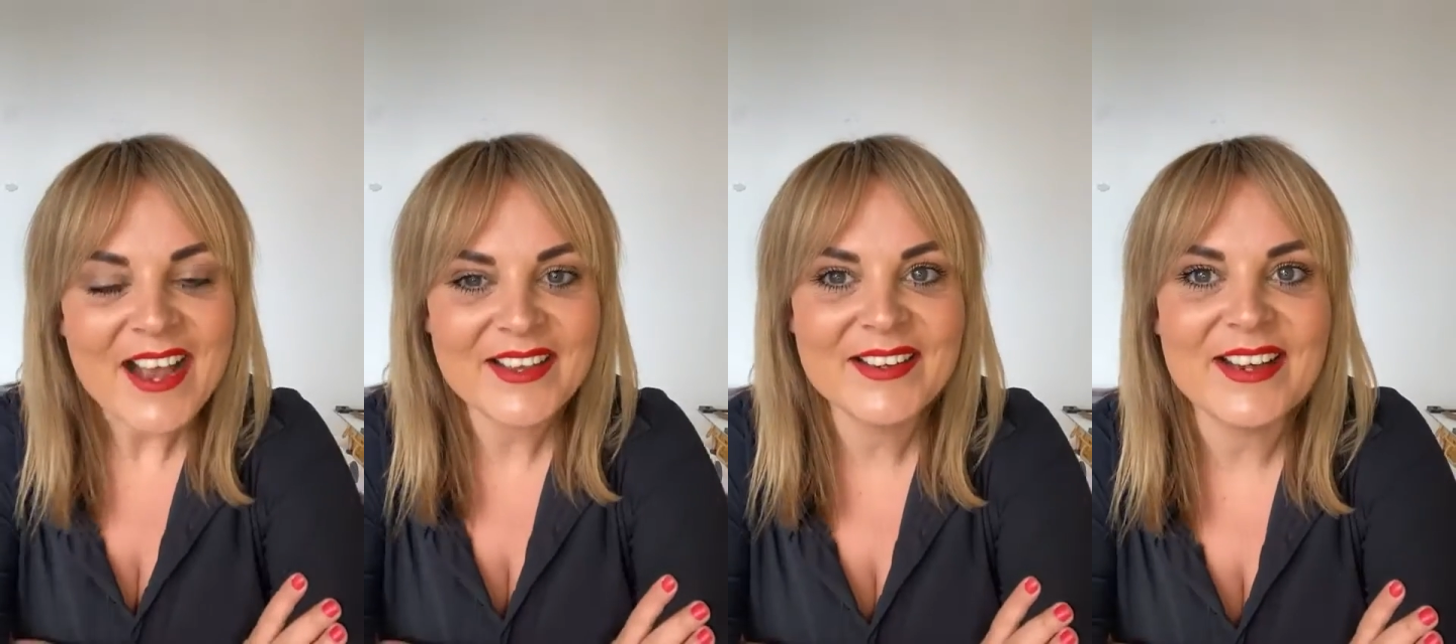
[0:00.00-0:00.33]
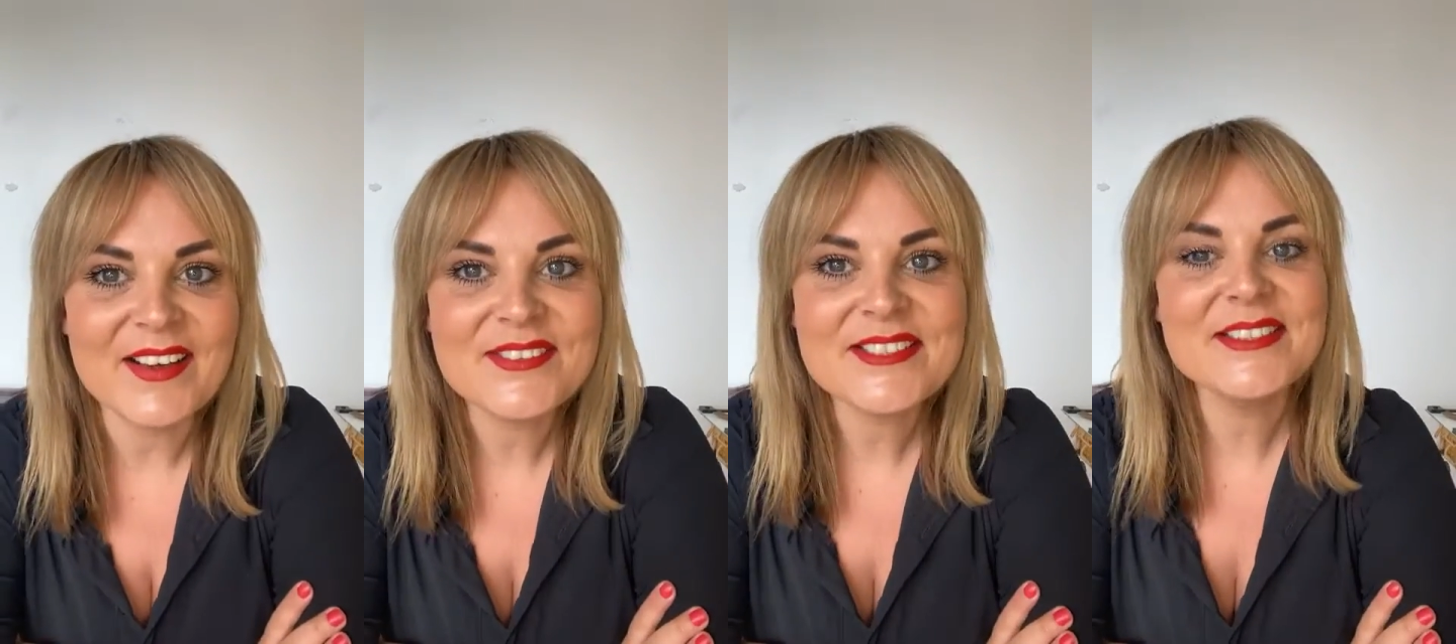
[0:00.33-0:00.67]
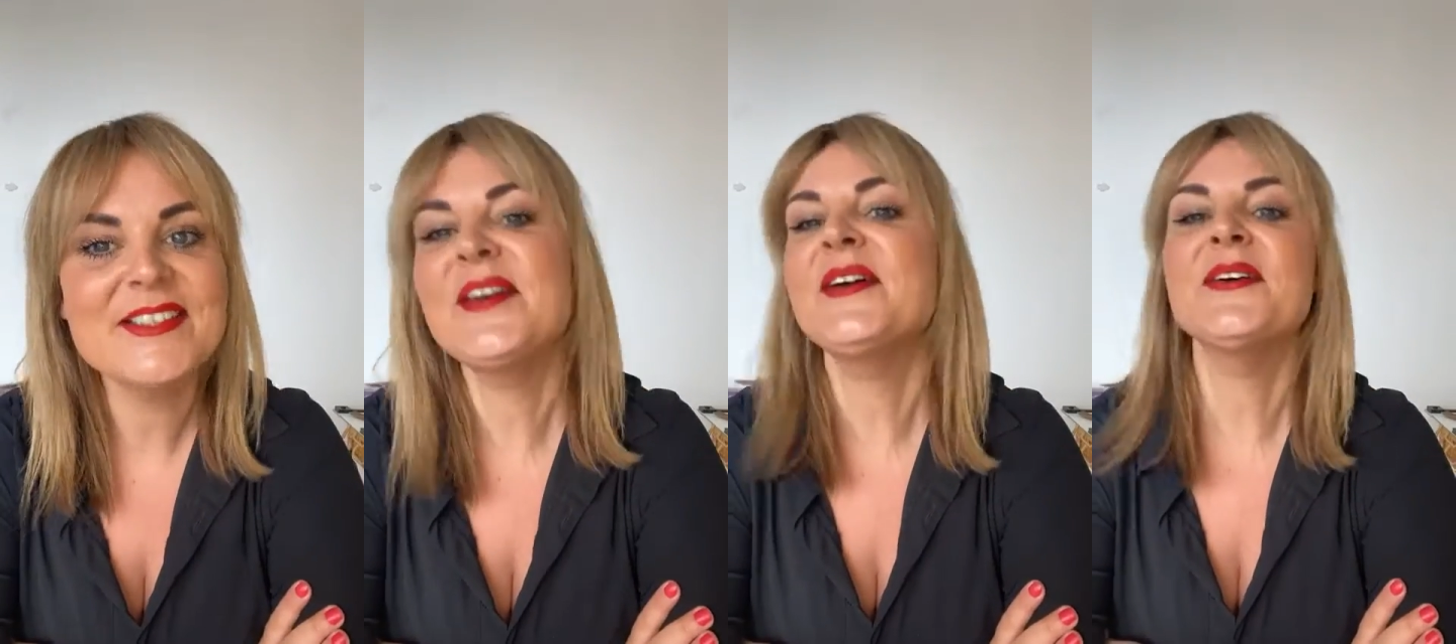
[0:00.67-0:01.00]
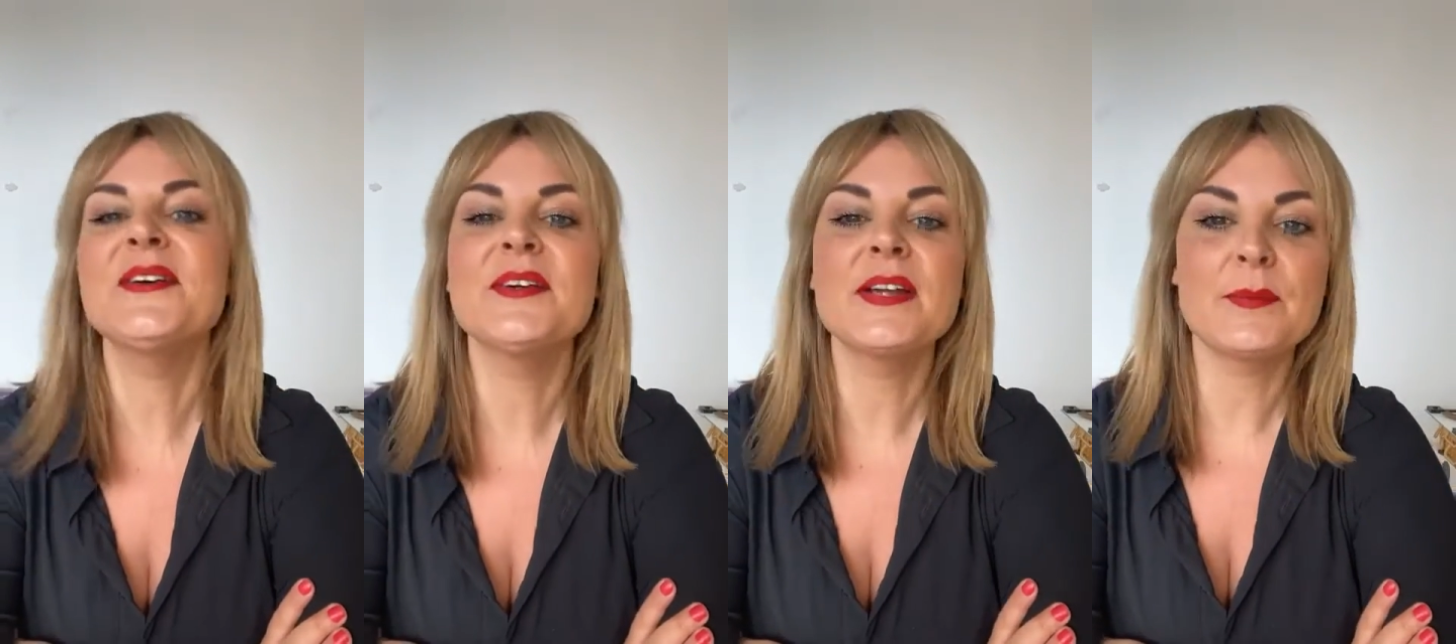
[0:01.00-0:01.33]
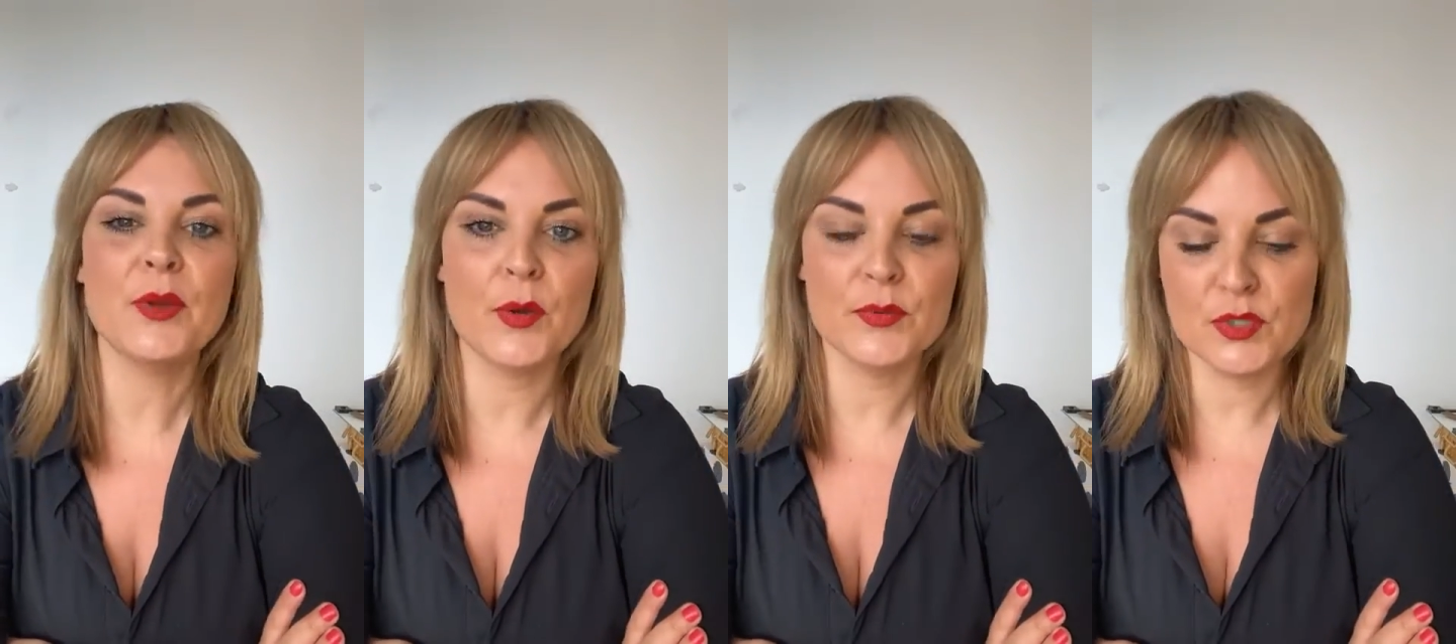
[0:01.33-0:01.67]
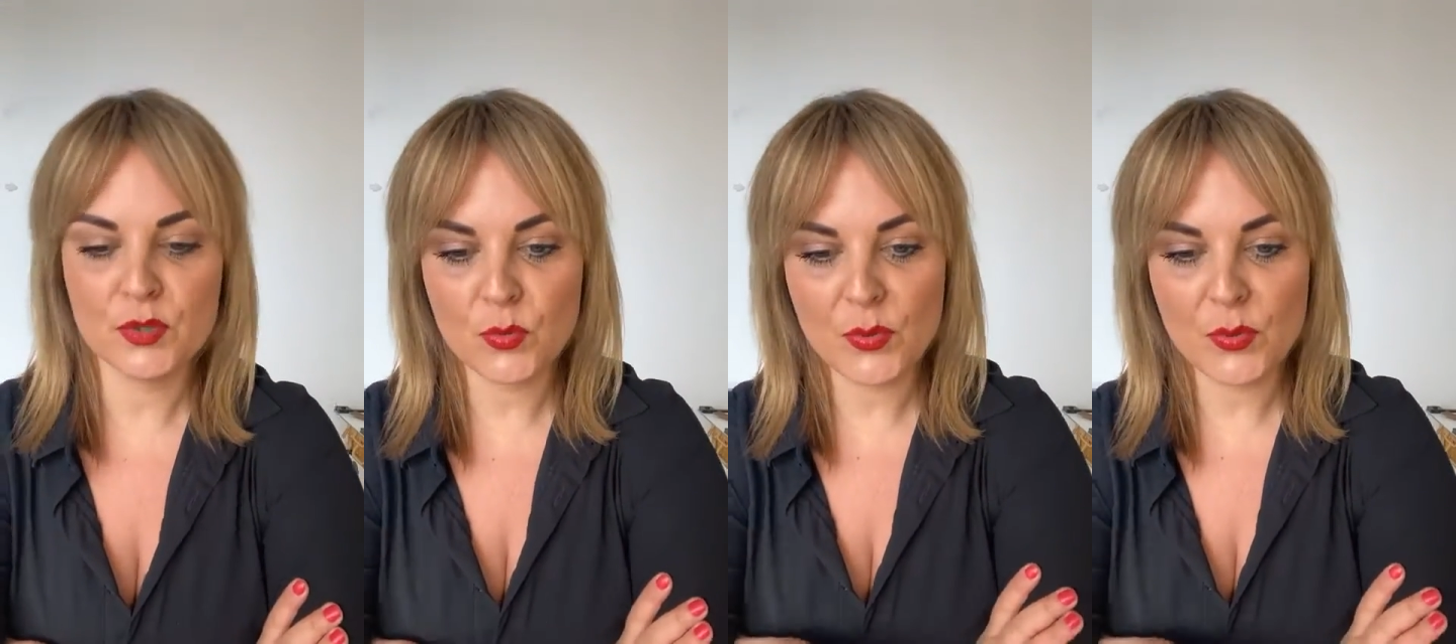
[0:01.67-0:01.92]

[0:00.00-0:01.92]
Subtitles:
Good afternoon. I'm going to